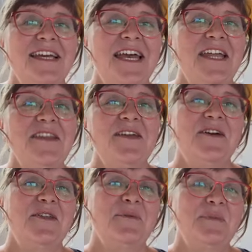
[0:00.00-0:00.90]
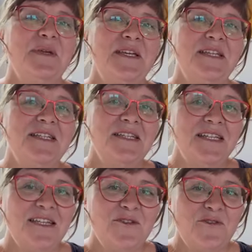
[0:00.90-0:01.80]
and the other being
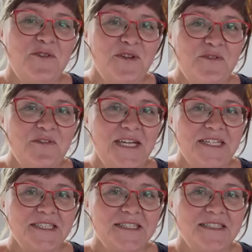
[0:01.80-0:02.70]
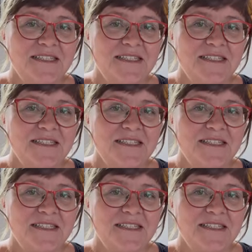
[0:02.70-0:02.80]
knitting fun facts.